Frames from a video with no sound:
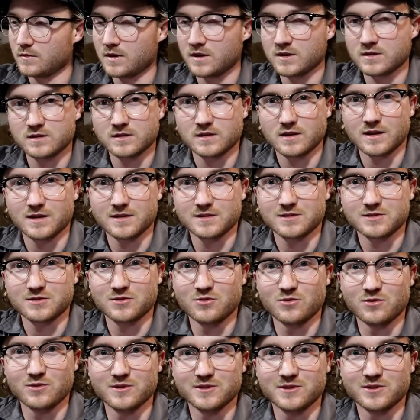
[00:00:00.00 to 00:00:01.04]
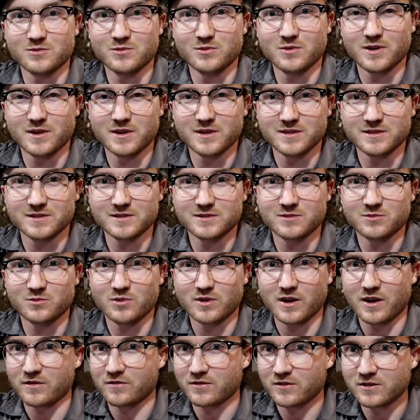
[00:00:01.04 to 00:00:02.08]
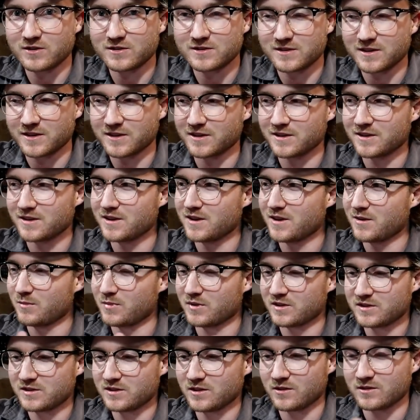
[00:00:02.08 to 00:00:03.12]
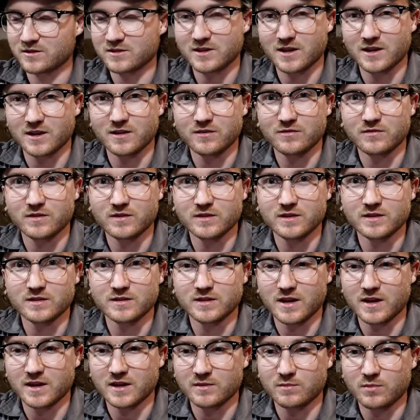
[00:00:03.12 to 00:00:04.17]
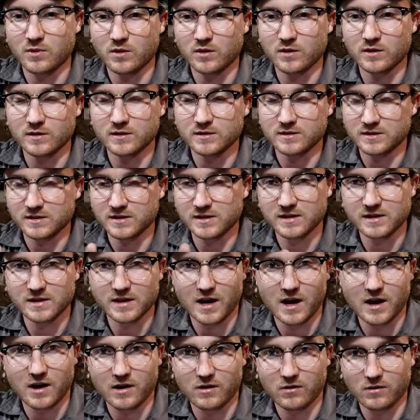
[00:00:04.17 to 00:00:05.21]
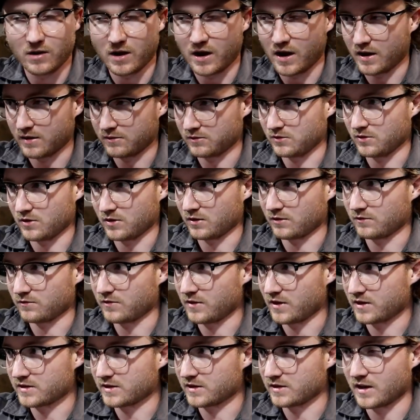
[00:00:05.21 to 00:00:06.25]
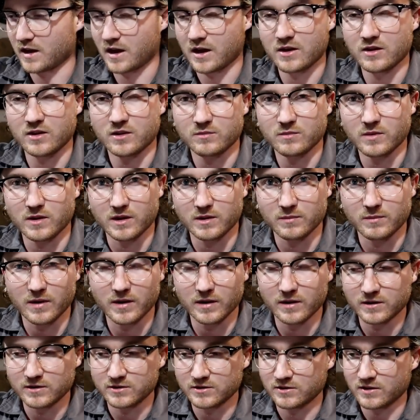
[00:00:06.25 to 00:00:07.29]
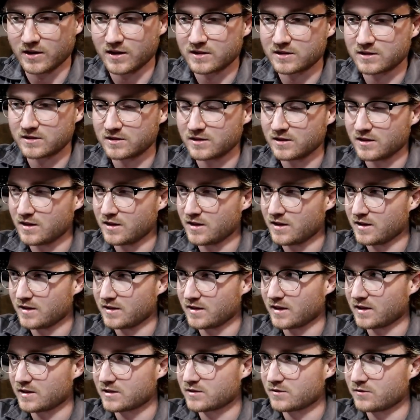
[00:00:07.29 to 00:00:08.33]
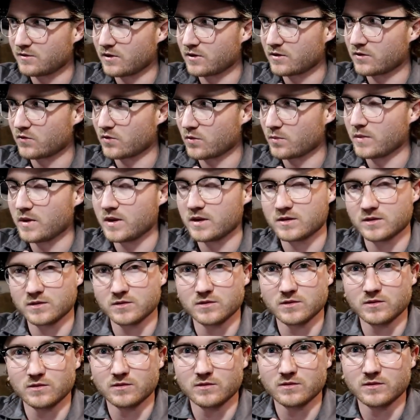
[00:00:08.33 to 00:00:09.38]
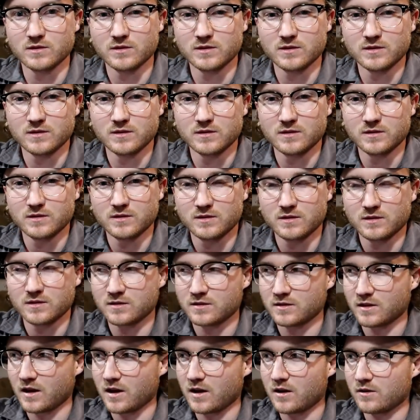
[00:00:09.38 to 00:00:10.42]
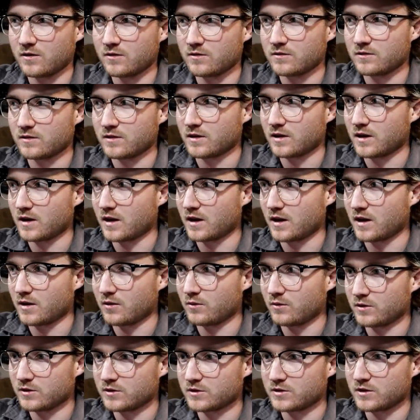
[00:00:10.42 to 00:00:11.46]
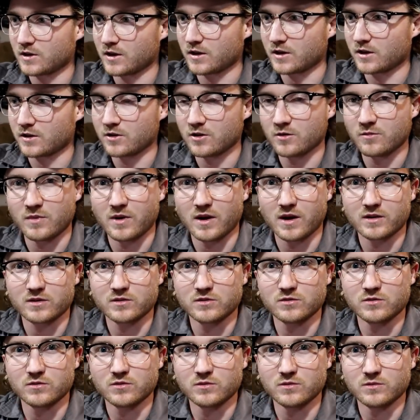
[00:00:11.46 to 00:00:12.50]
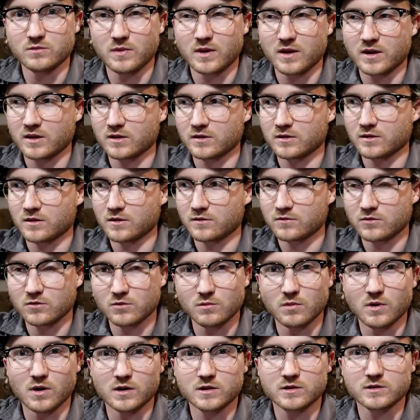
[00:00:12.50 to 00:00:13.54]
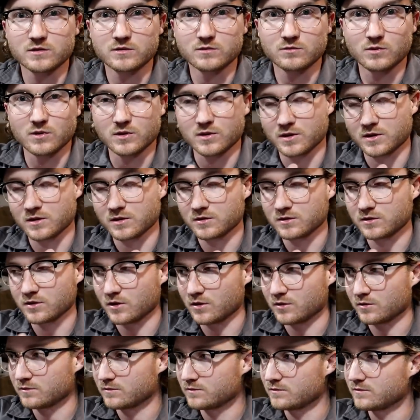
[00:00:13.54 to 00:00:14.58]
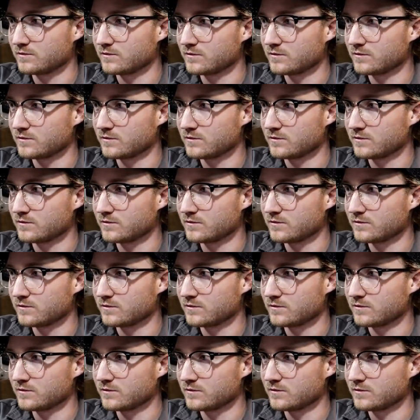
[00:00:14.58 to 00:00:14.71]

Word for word: isn't as cool as it was when I first did it, but still it's kind of fun to take it apart and see how you can fix it and how you can make it better. So that's fun for me to do. Now, I wish I could go back to making a few bucks with it, so